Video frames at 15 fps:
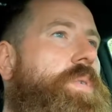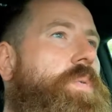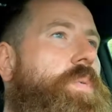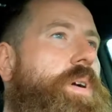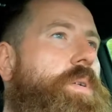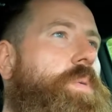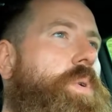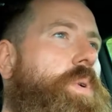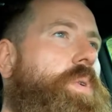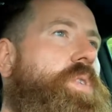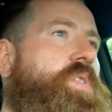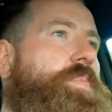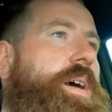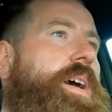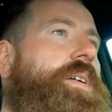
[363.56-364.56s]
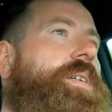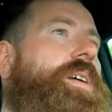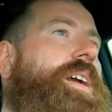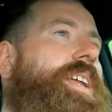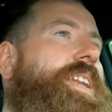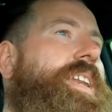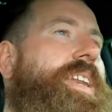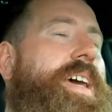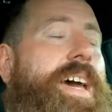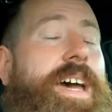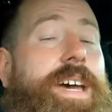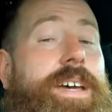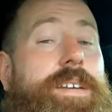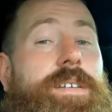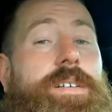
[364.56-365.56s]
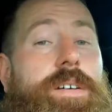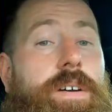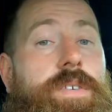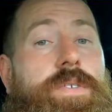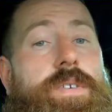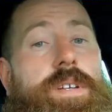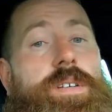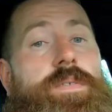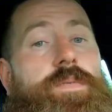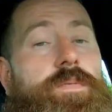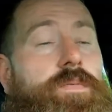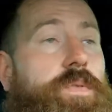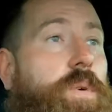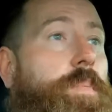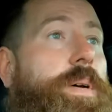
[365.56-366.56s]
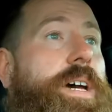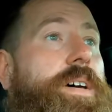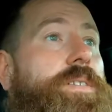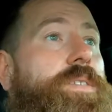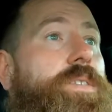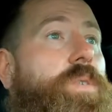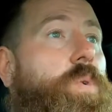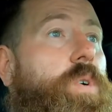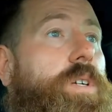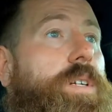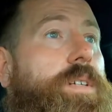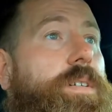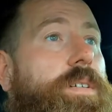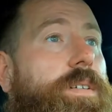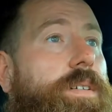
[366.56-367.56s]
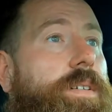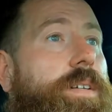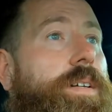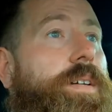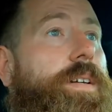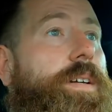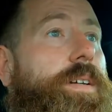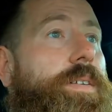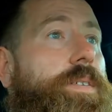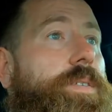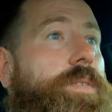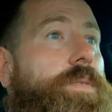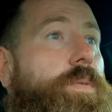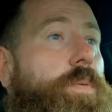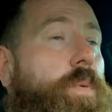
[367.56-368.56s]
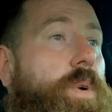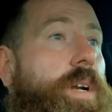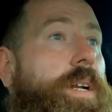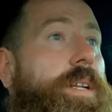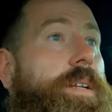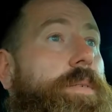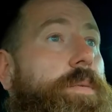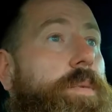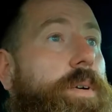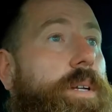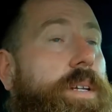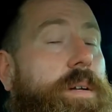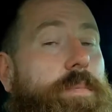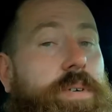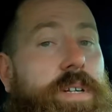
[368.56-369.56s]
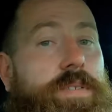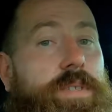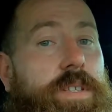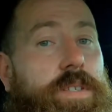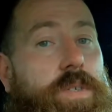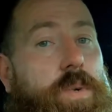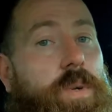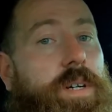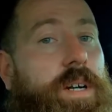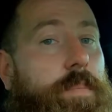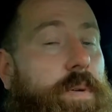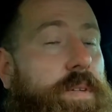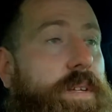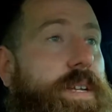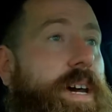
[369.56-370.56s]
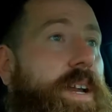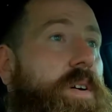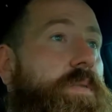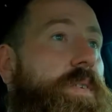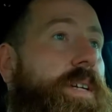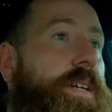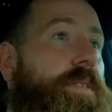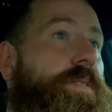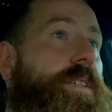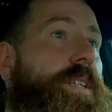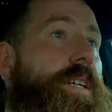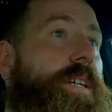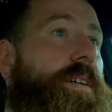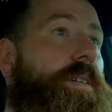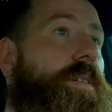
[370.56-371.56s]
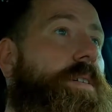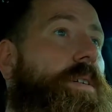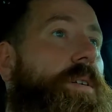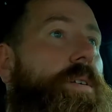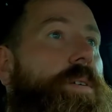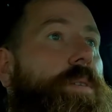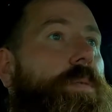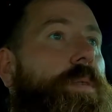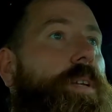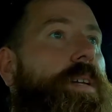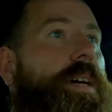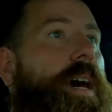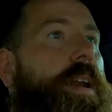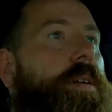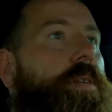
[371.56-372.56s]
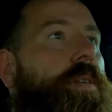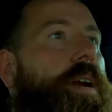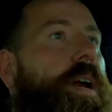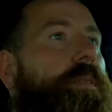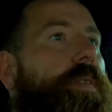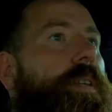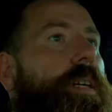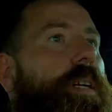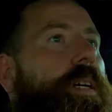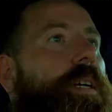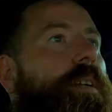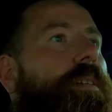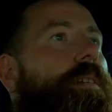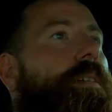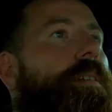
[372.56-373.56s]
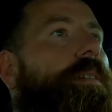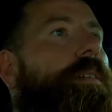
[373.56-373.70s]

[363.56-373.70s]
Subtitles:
rear wheel horsepower and 900 foot-pounds of torque. Really, really impressed with the torque. I'll put the dyno videos in here with a dyno graph at the end.